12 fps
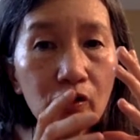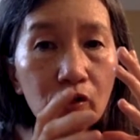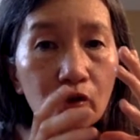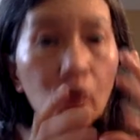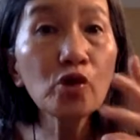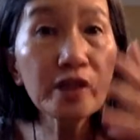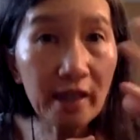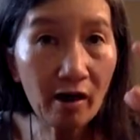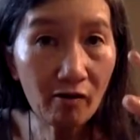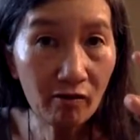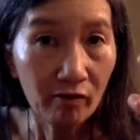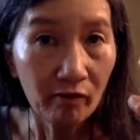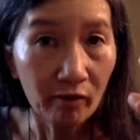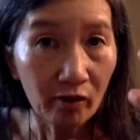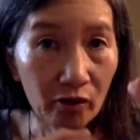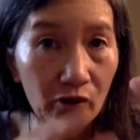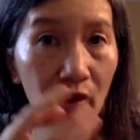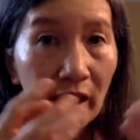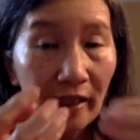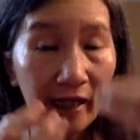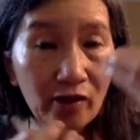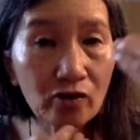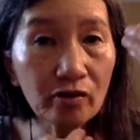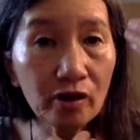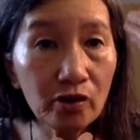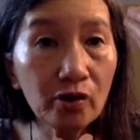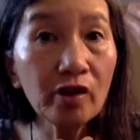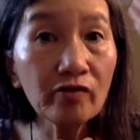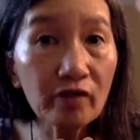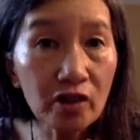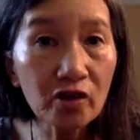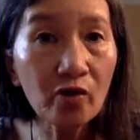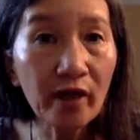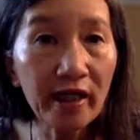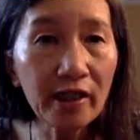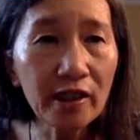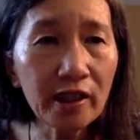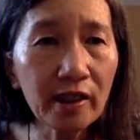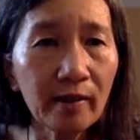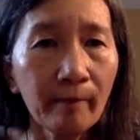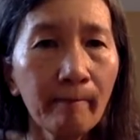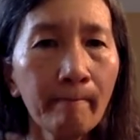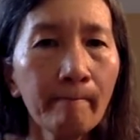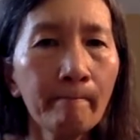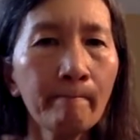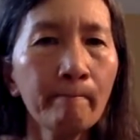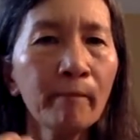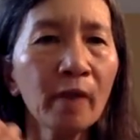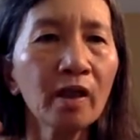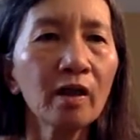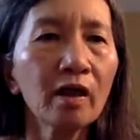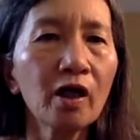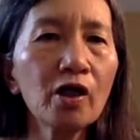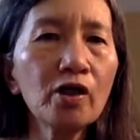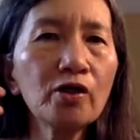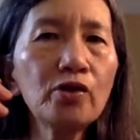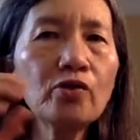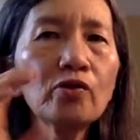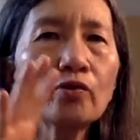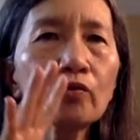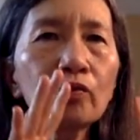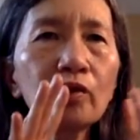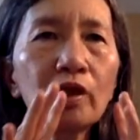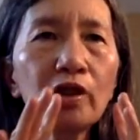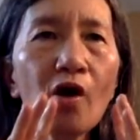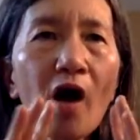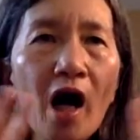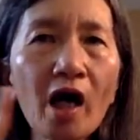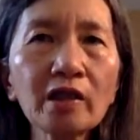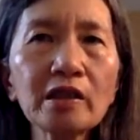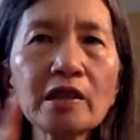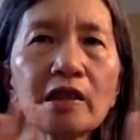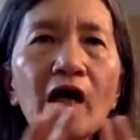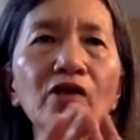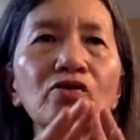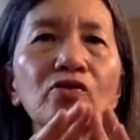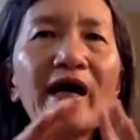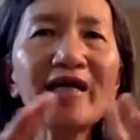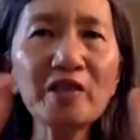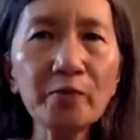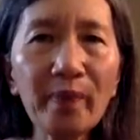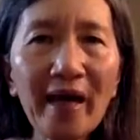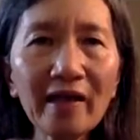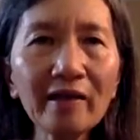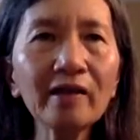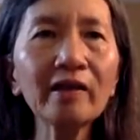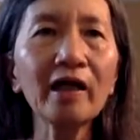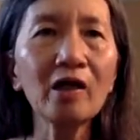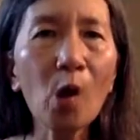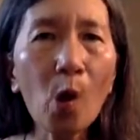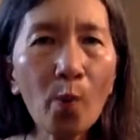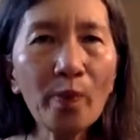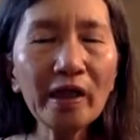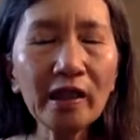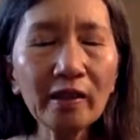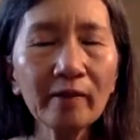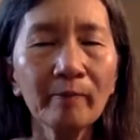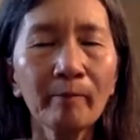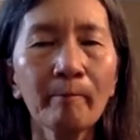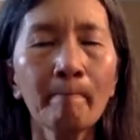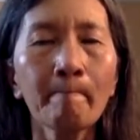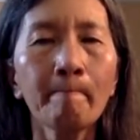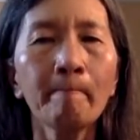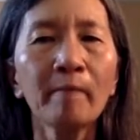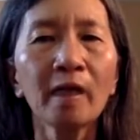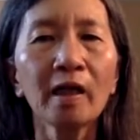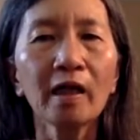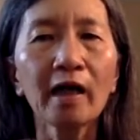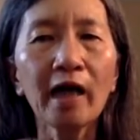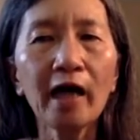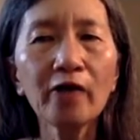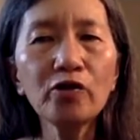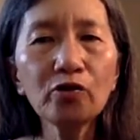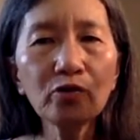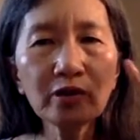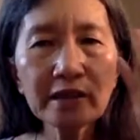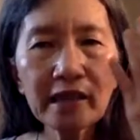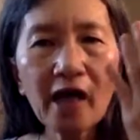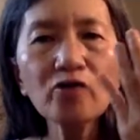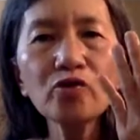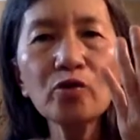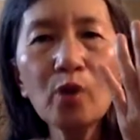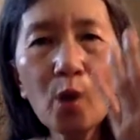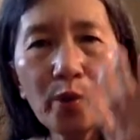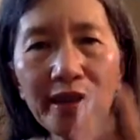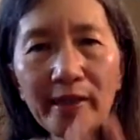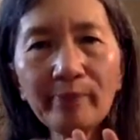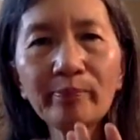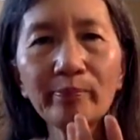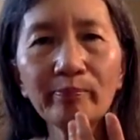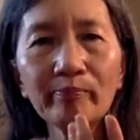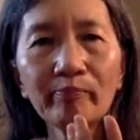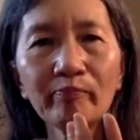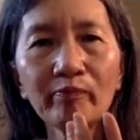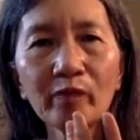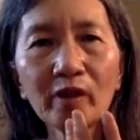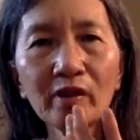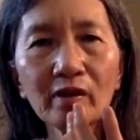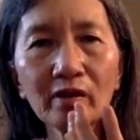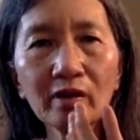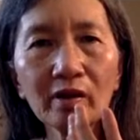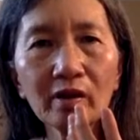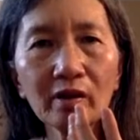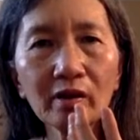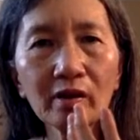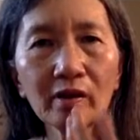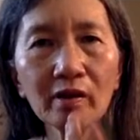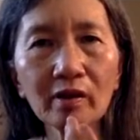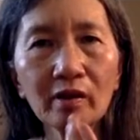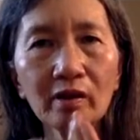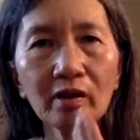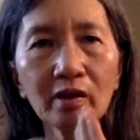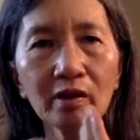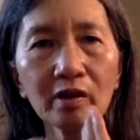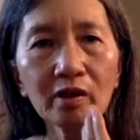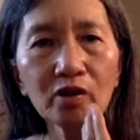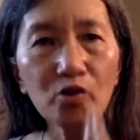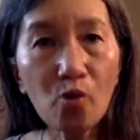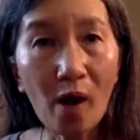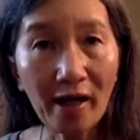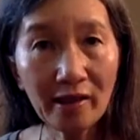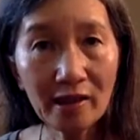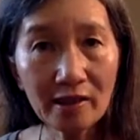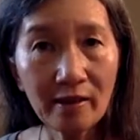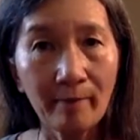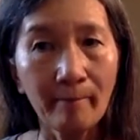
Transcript: true self, you connect to the universal energy, your heart start to expanding and opening, and you start to go deep to oneness.